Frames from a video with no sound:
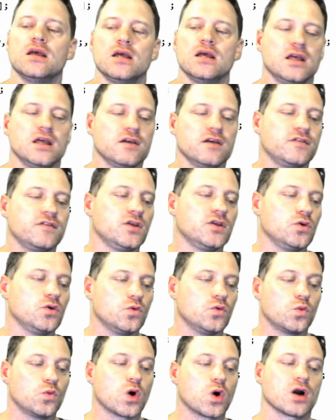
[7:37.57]
if you
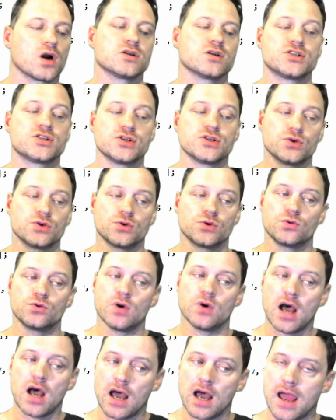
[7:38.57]
were to
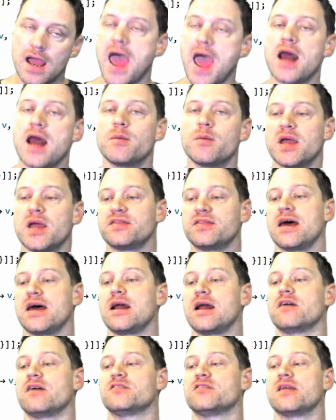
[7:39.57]
uh, animate that
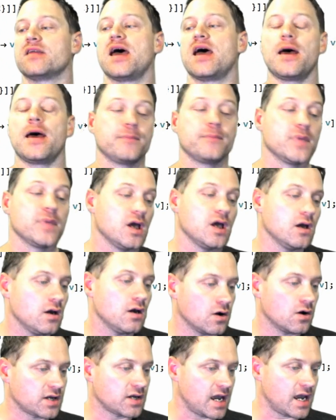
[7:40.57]
after that.
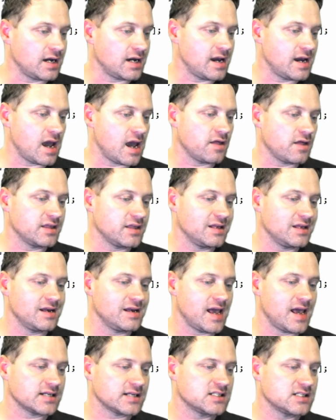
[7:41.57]
Okay, now the
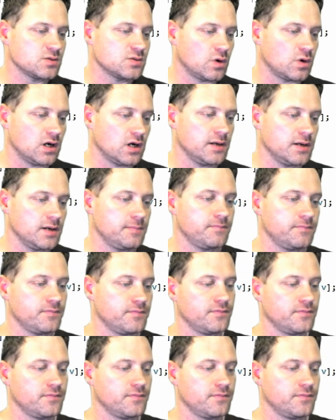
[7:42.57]
next one,